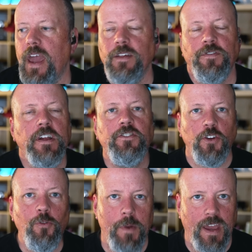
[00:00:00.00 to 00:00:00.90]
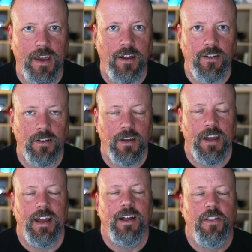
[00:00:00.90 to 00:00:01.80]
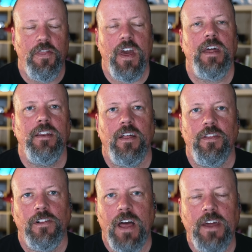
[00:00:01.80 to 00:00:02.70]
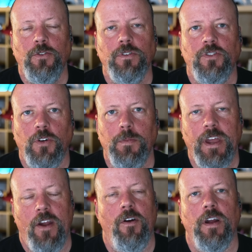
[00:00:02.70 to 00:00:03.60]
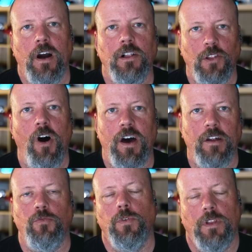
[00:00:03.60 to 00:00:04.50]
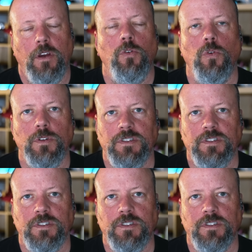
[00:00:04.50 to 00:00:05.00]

And if they do make it, then the lander is going to be carrying a lot of really cool